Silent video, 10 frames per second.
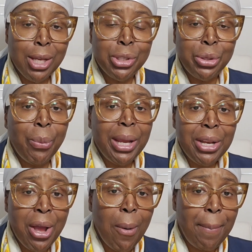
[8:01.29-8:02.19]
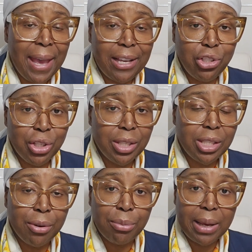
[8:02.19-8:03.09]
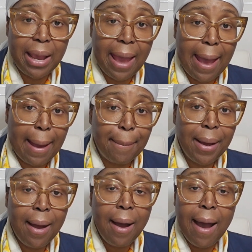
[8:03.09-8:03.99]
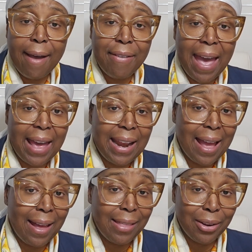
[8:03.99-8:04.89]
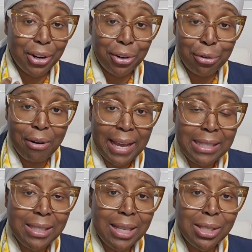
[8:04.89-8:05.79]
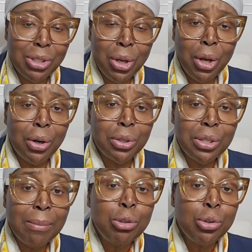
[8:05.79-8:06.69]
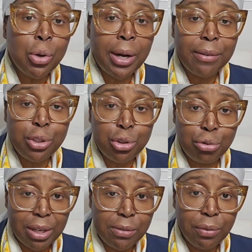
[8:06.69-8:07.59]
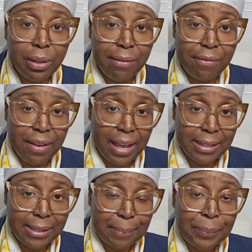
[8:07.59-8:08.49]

So we know patients in rehab have had either a crisis or some sort of stressful event.